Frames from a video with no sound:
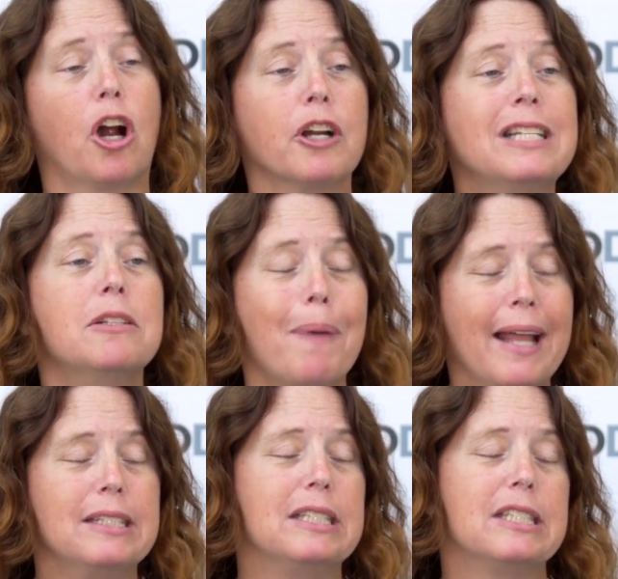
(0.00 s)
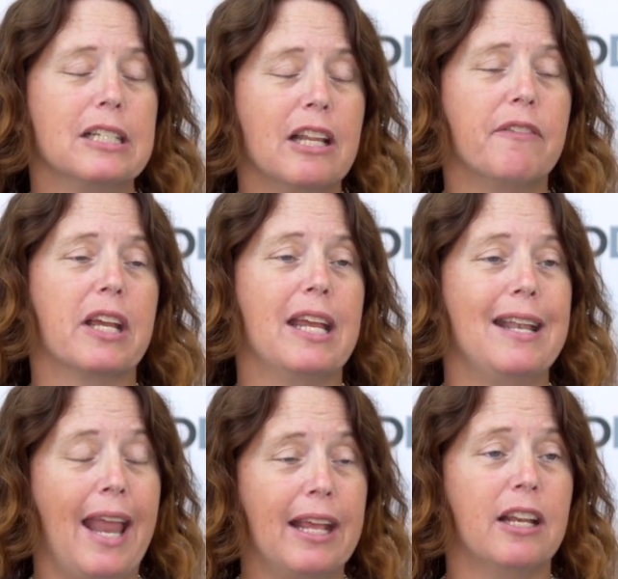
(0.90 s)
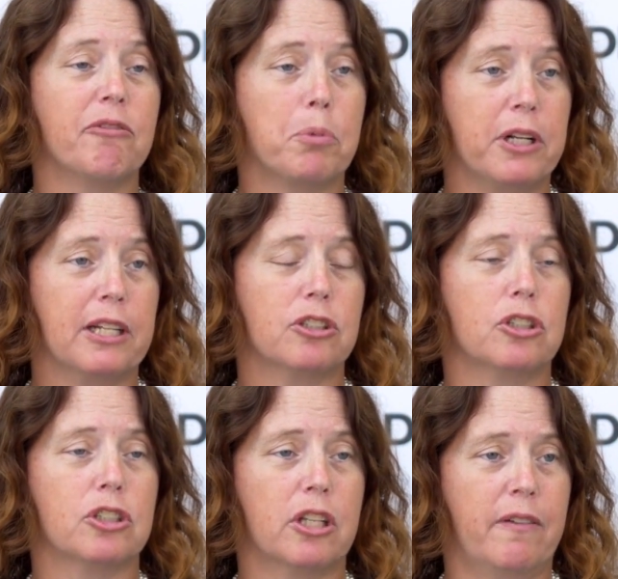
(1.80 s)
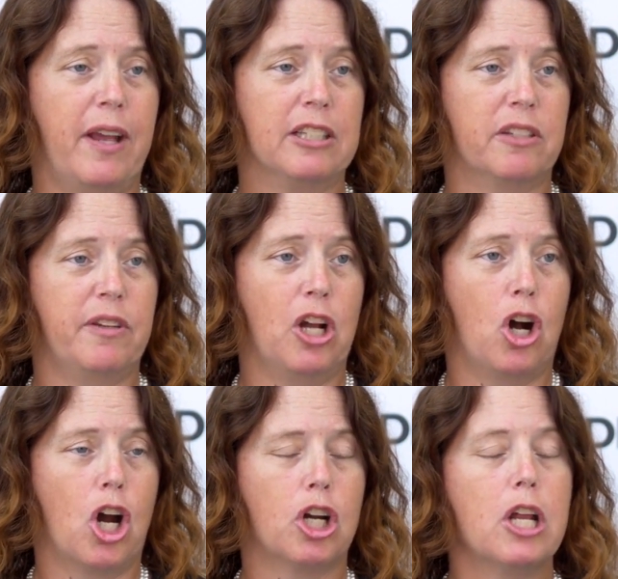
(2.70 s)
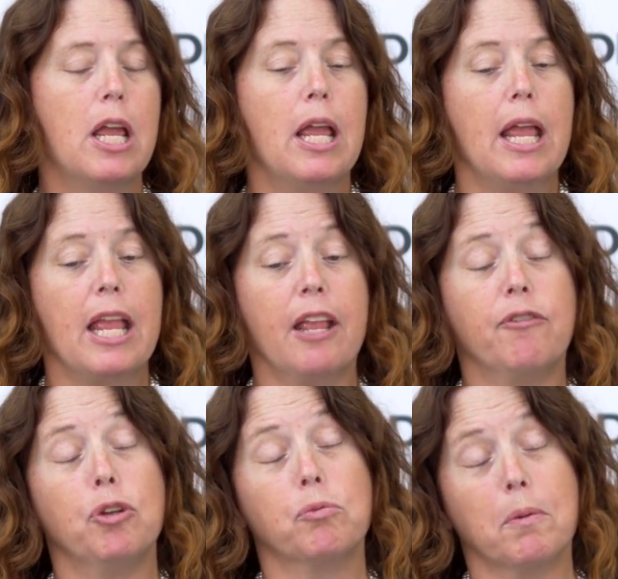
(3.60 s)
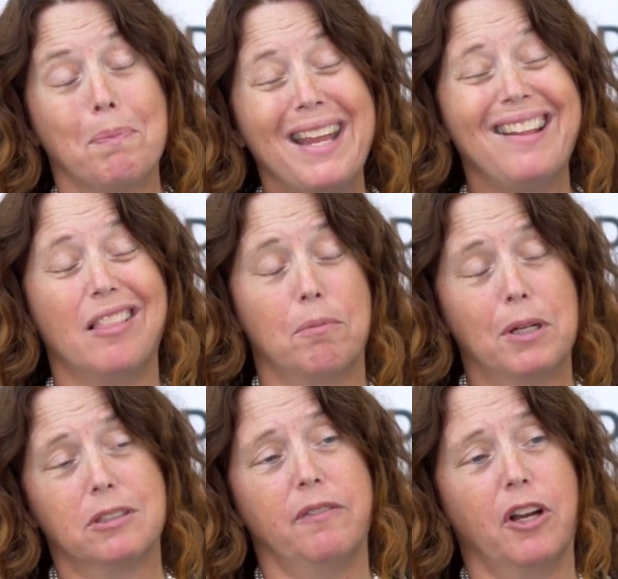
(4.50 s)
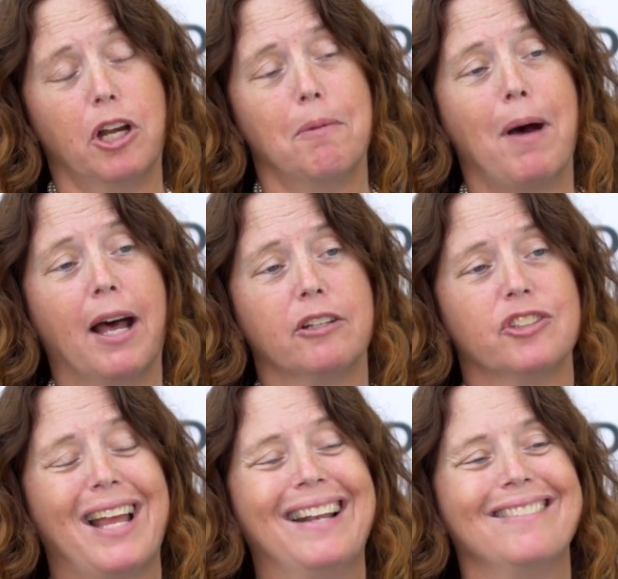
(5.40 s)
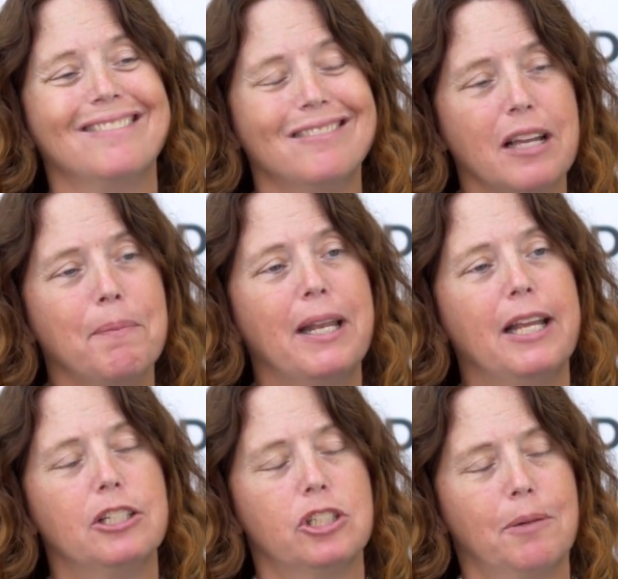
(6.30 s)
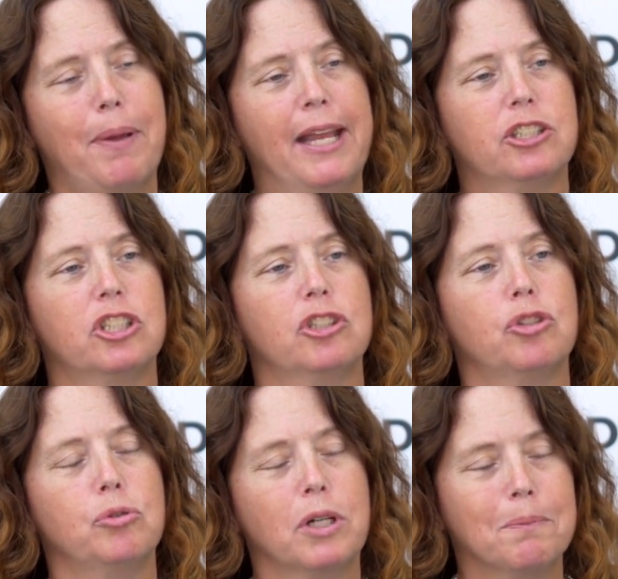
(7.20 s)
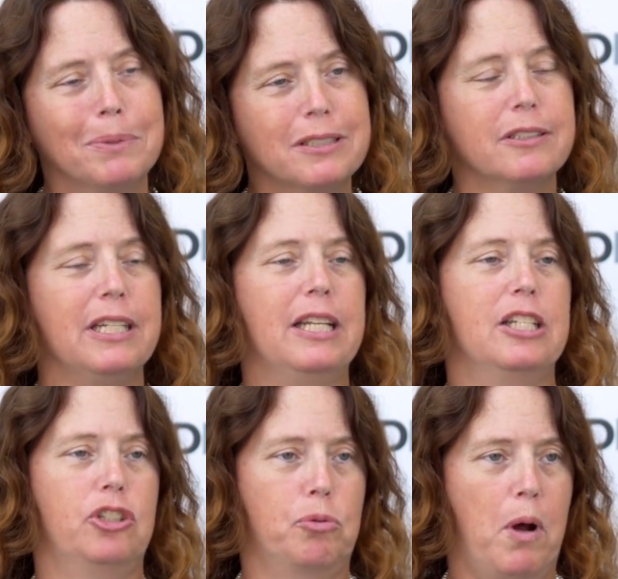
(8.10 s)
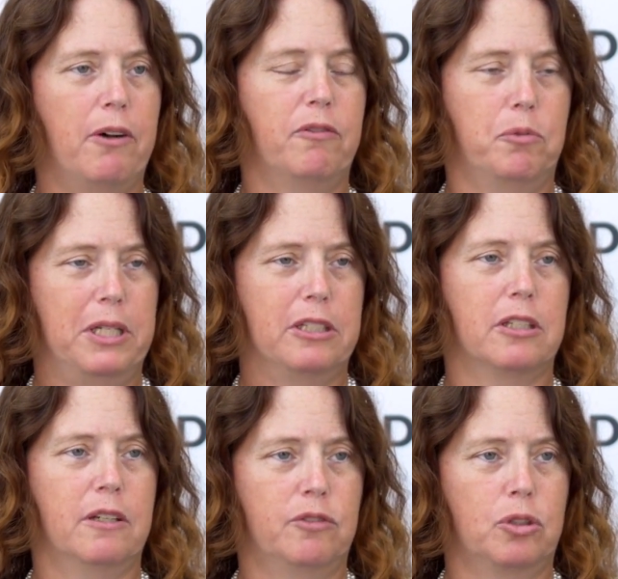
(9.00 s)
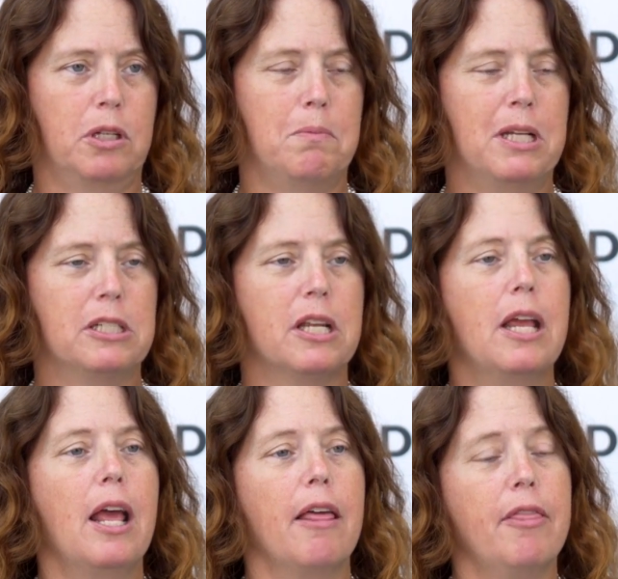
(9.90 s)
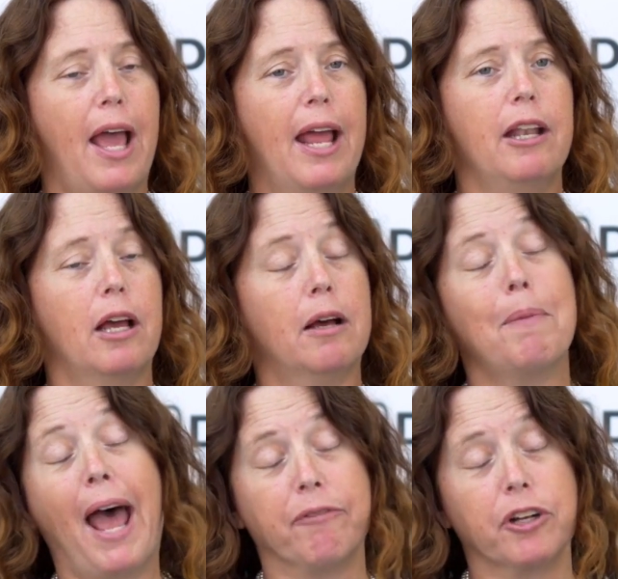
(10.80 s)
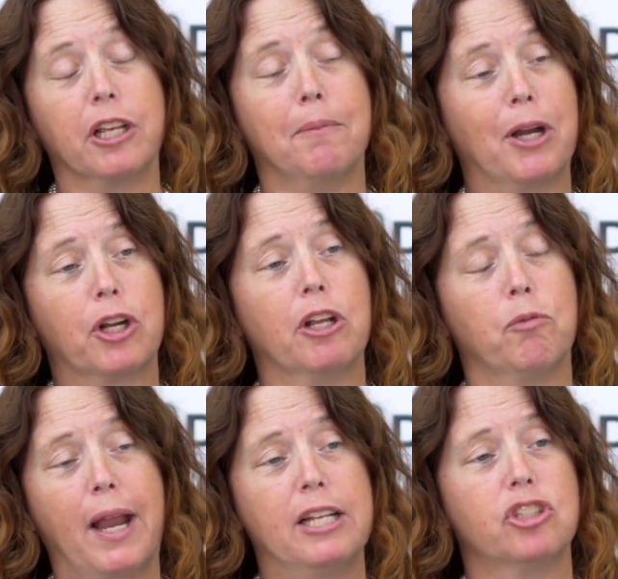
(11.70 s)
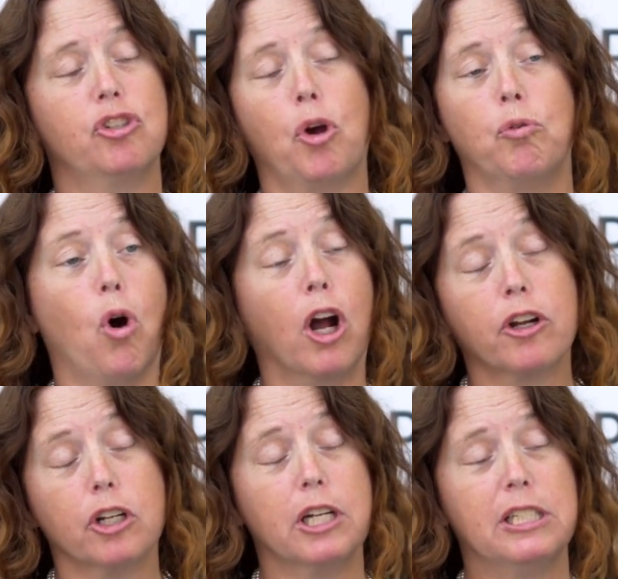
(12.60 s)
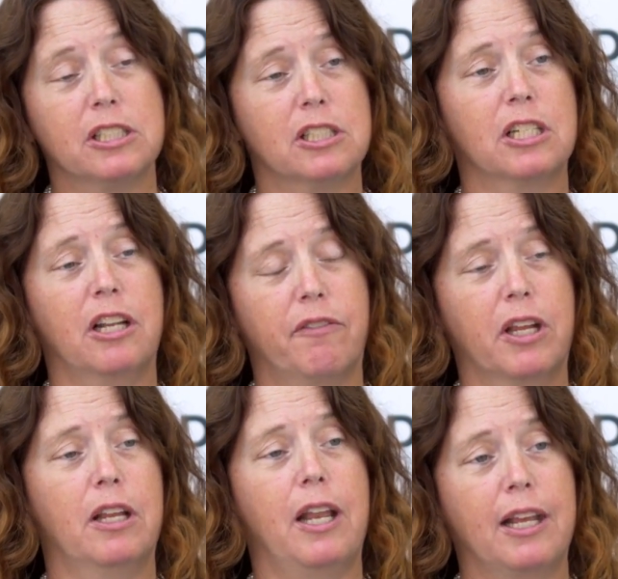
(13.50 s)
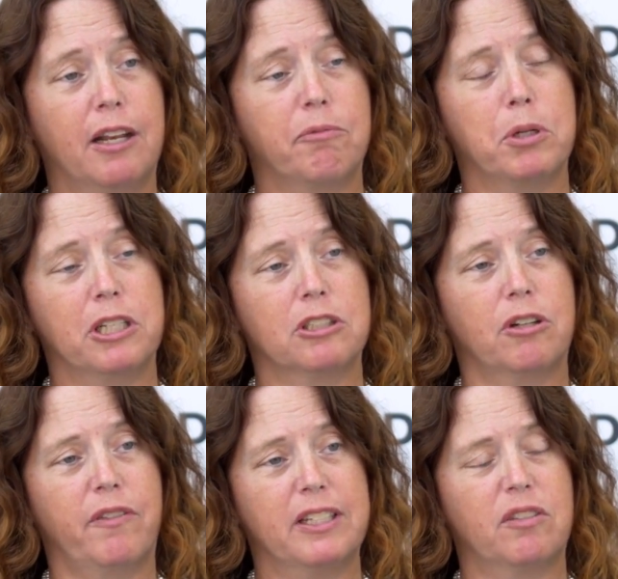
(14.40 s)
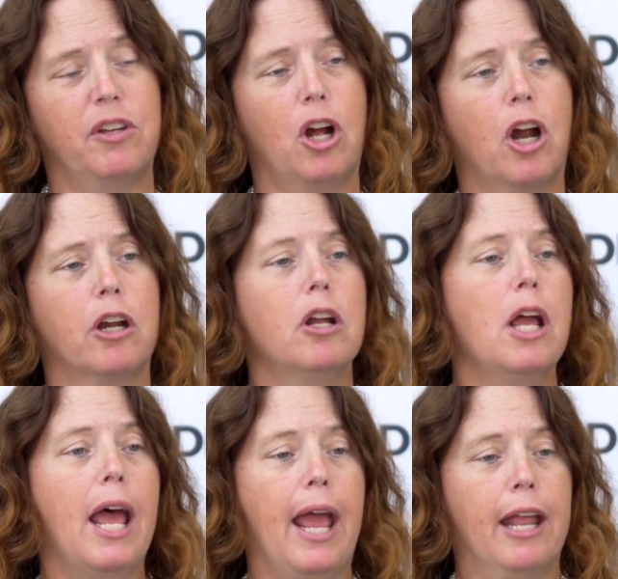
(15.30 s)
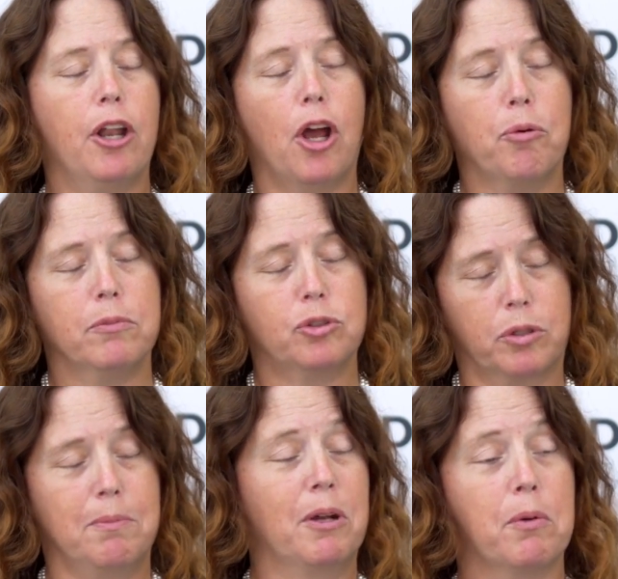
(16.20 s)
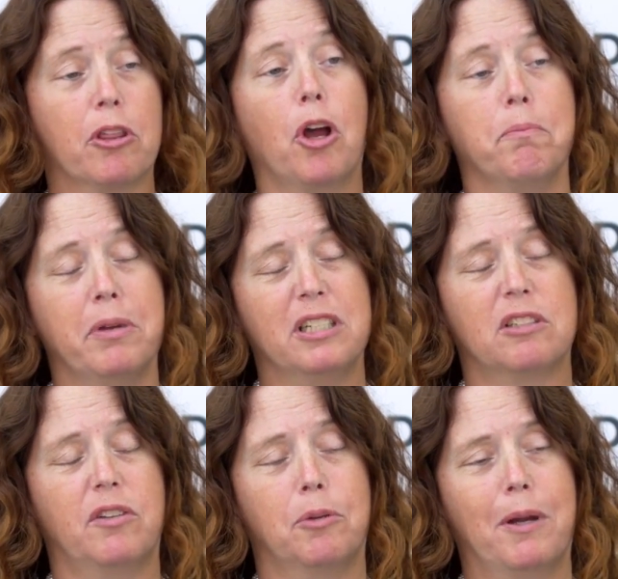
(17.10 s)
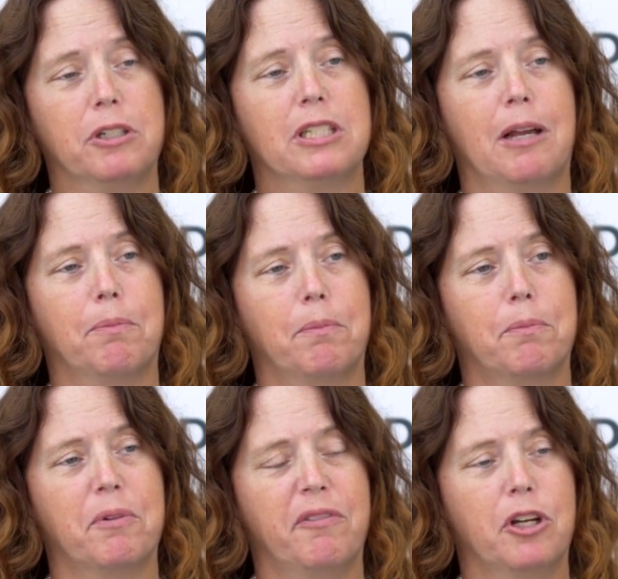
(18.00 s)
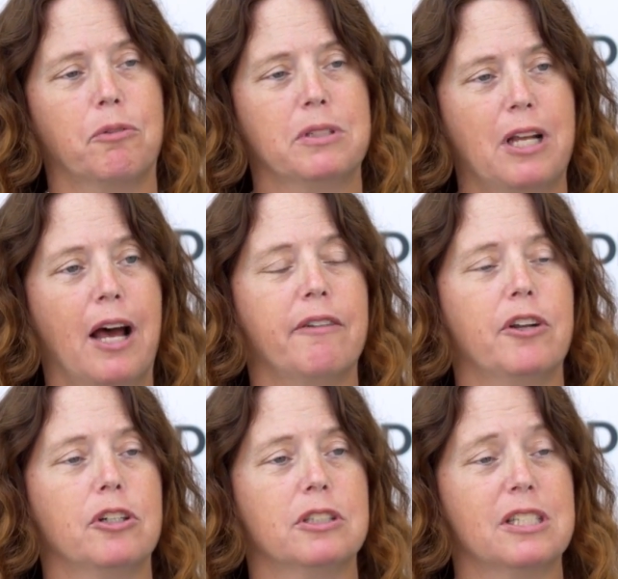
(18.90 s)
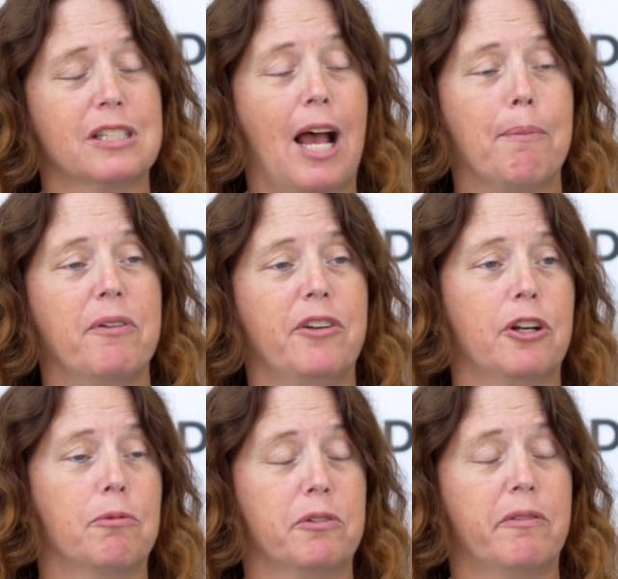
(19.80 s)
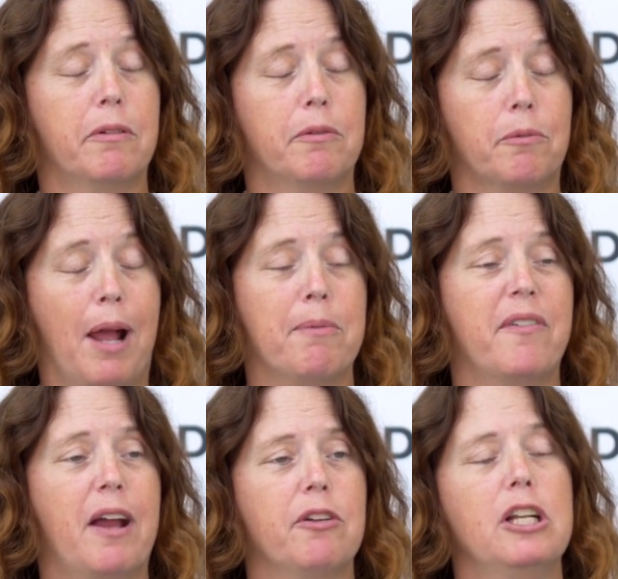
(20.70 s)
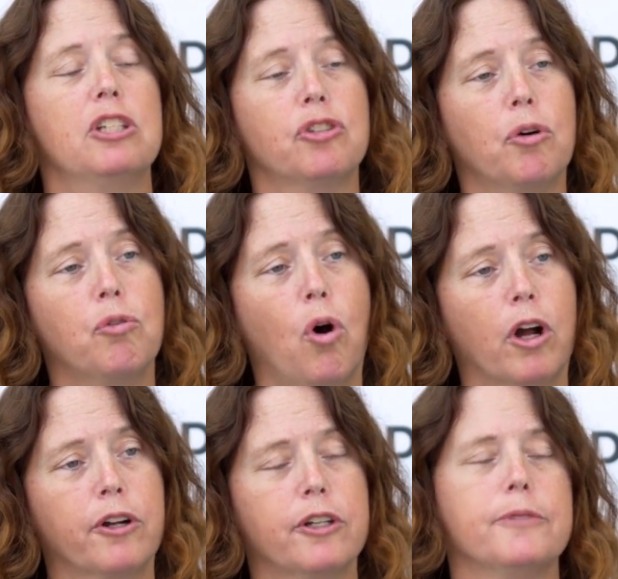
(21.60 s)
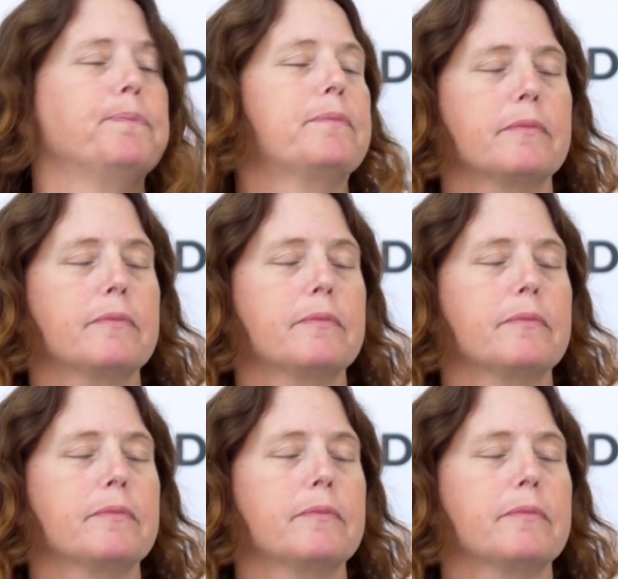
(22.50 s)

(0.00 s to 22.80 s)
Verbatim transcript: are independent significant negative predictors of SVR. If you repeat the multivariate models and limit it to patients who completed 12 weeks of treatment, then African American race no longer is a significant negative predictor of SVR, and treatment with ombitasvir, paritaprevir, ritonavir, dasabuvir, and ribavirin is no longer